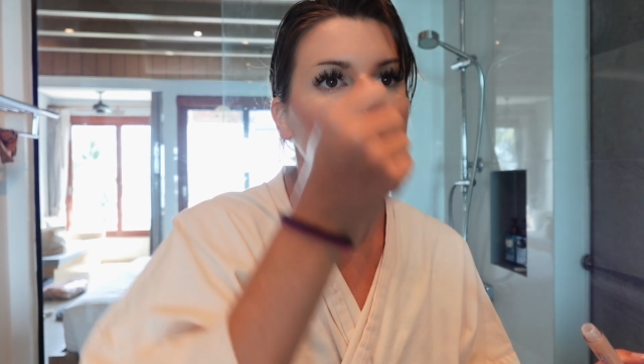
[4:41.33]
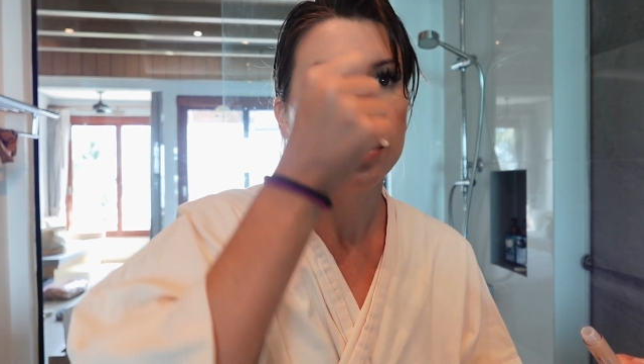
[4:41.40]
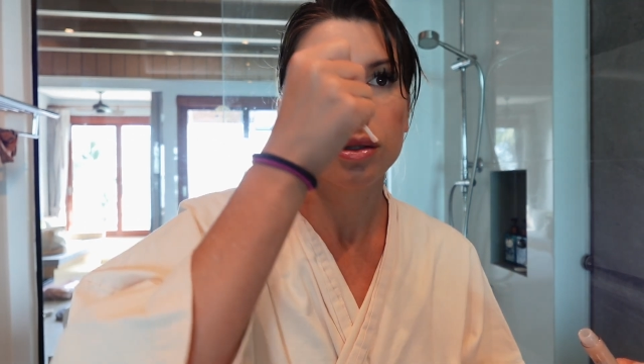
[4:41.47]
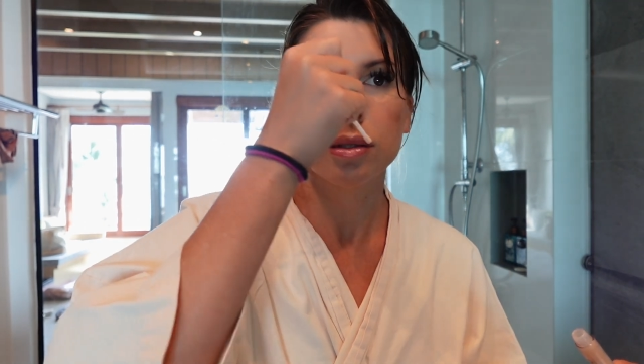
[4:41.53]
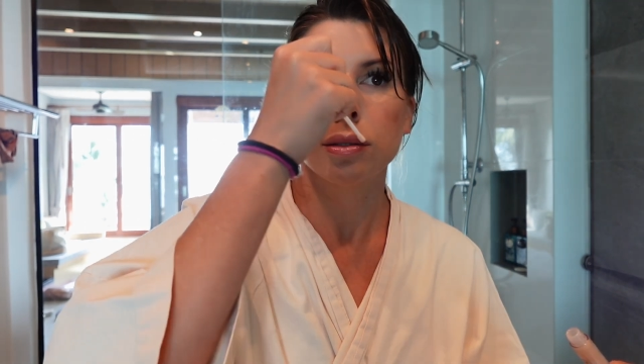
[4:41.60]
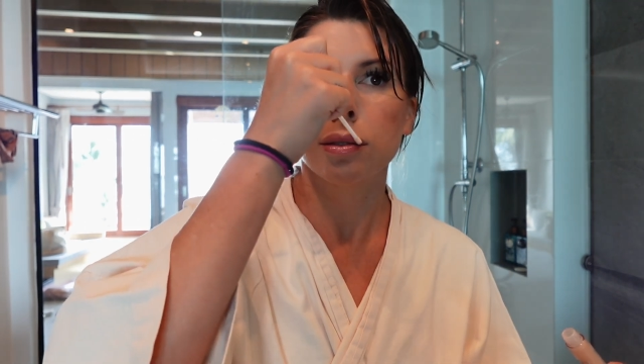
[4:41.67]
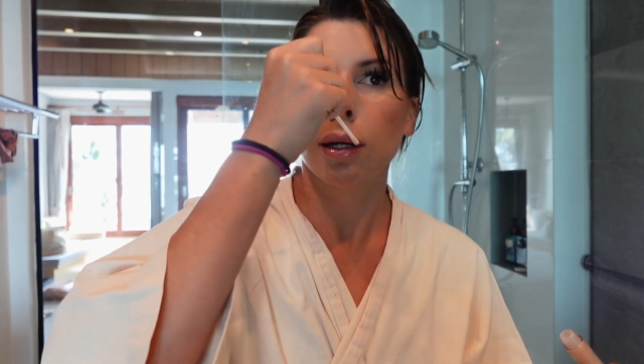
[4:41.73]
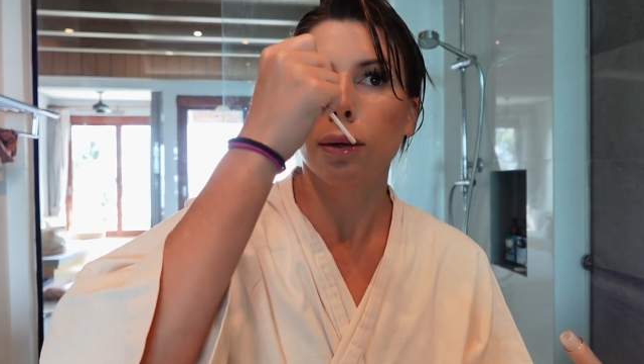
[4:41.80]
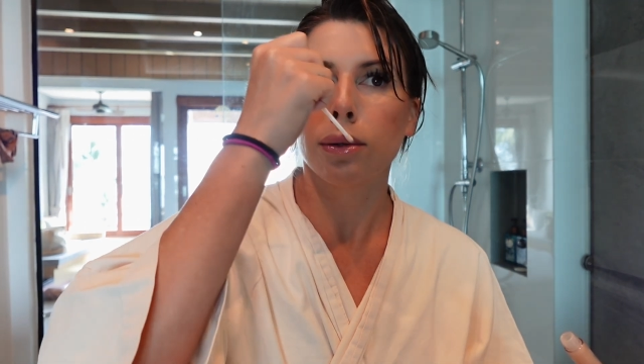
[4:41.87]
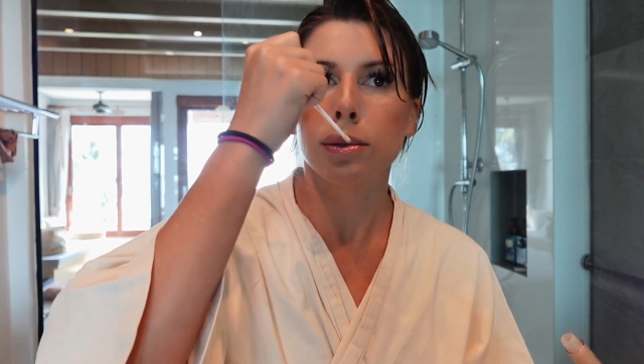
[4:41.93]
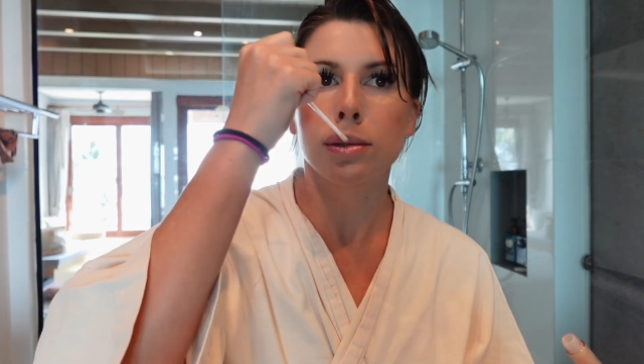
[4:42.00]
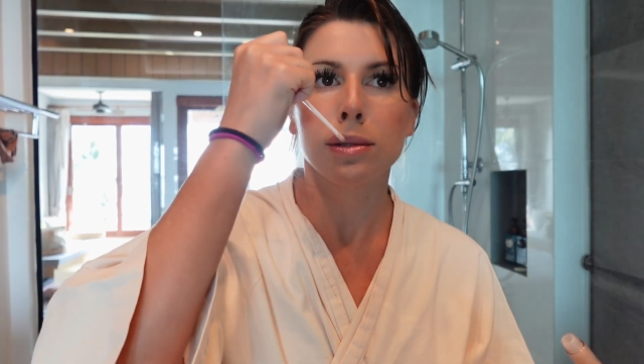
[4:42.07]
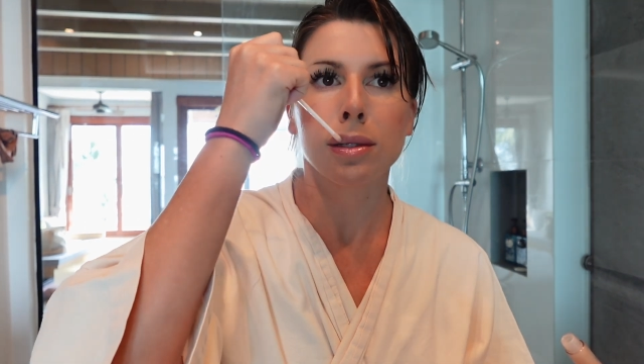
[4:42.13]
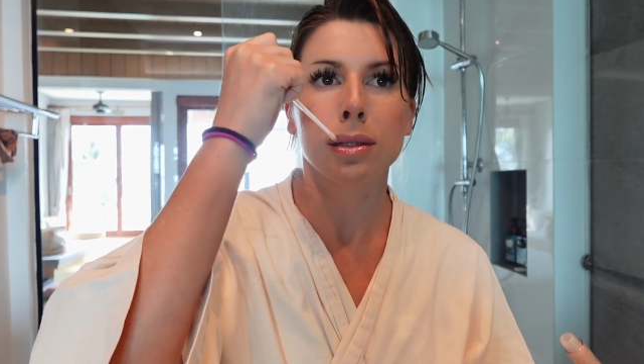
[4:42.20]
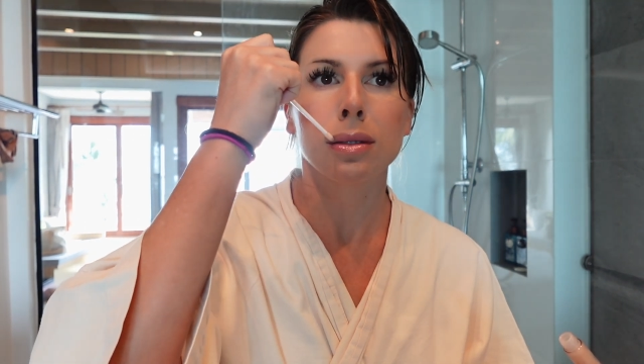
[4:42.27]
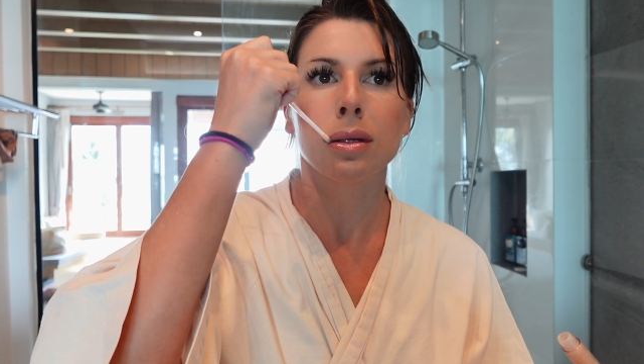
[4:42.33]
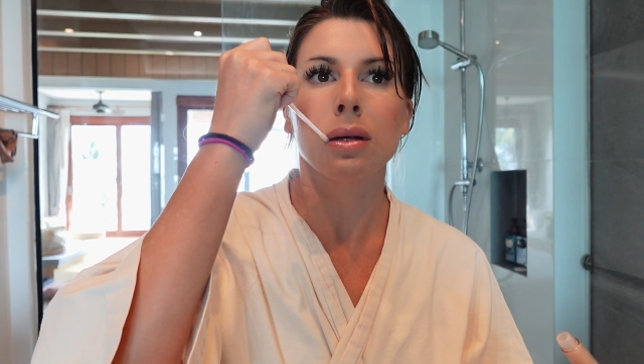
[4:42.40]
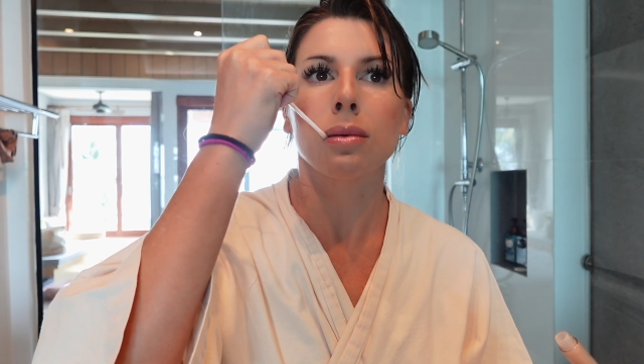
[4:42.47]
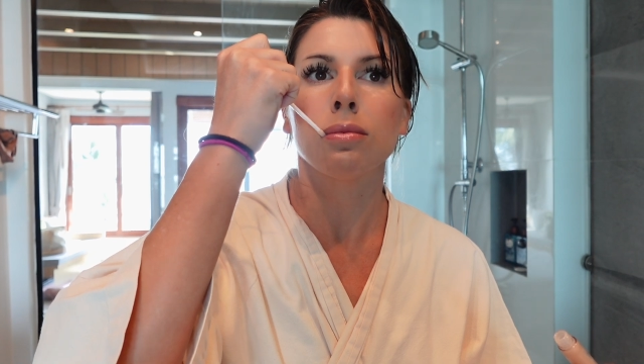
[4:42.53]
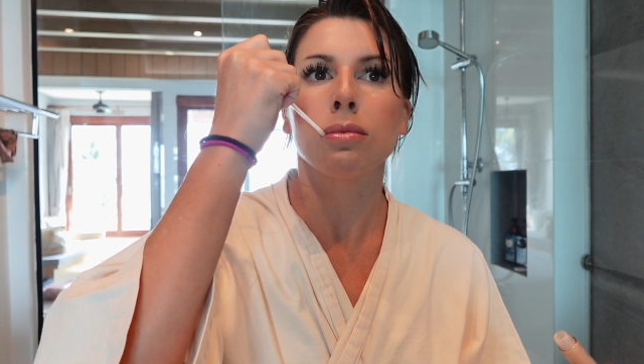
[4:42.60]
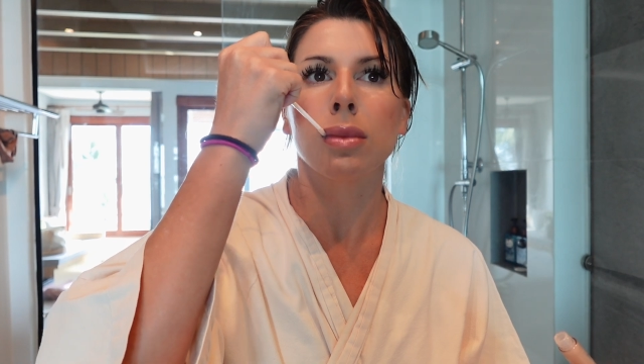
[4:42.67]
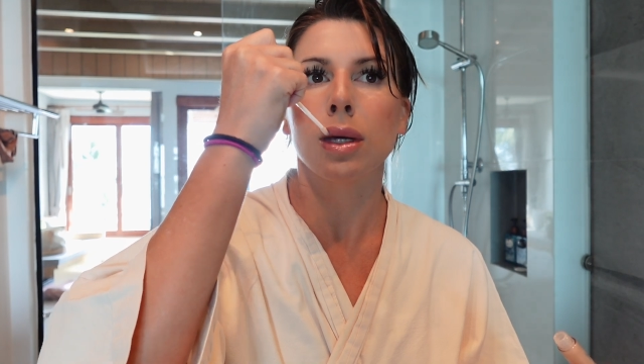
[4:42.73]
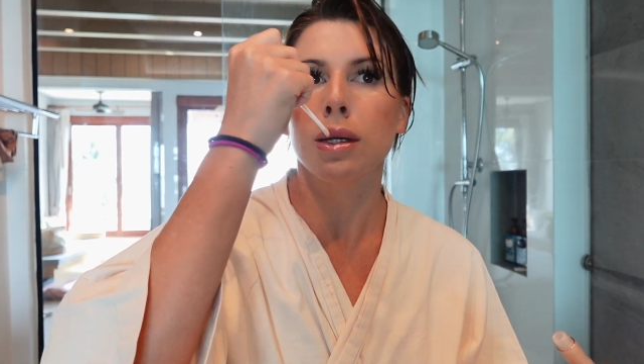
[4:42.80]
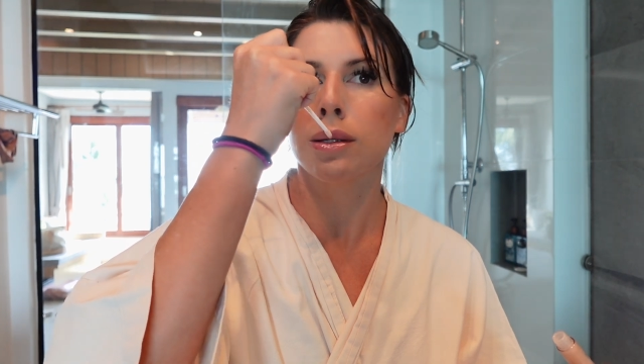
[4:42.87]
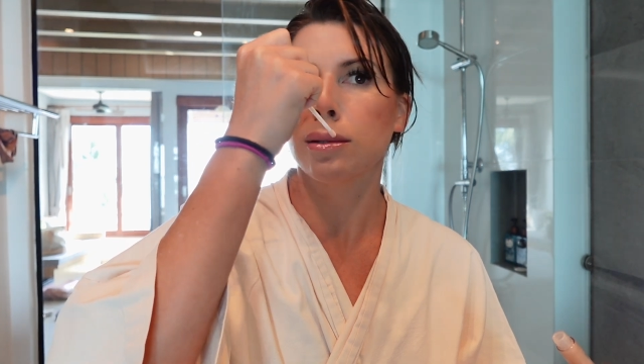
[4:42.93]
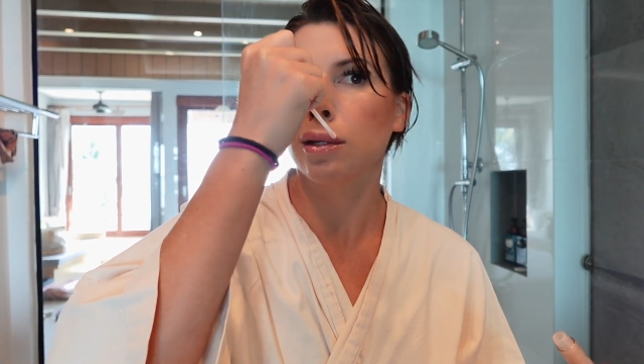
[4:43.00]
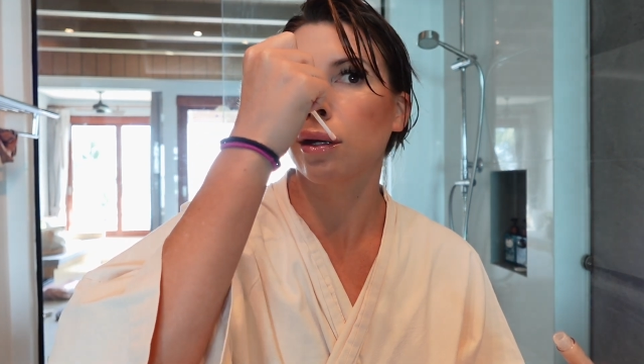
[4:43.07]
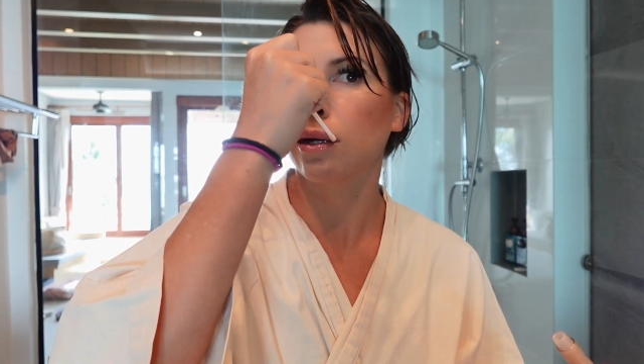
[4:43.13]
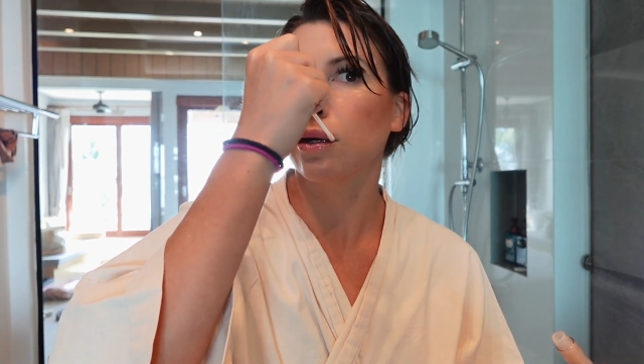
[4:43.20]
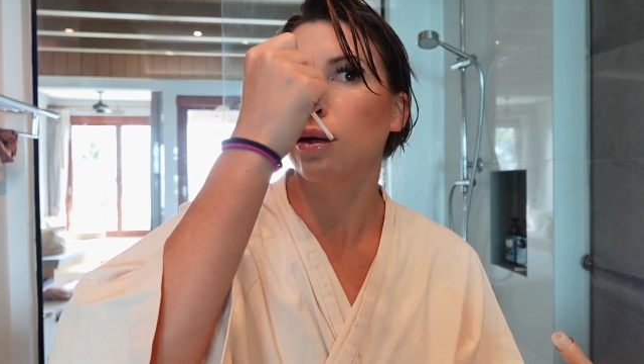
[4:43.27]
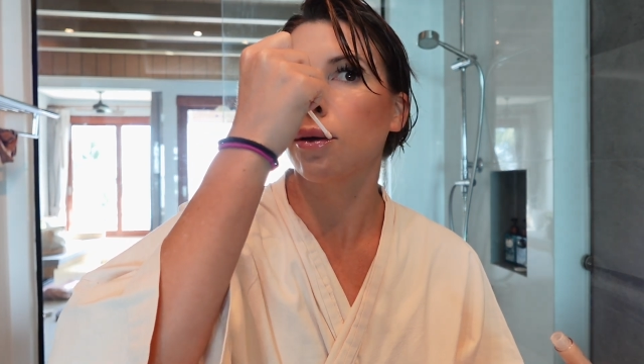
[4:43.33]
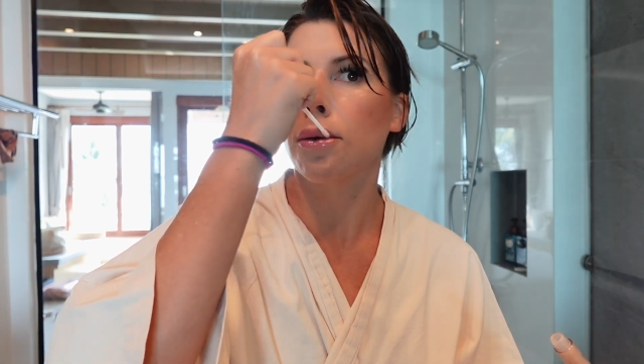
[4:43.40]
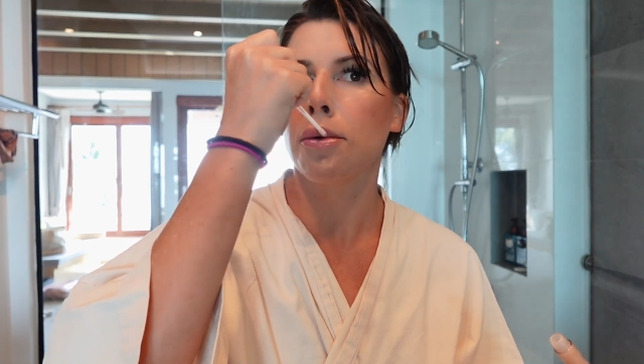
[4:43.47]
This stuff is just amazing.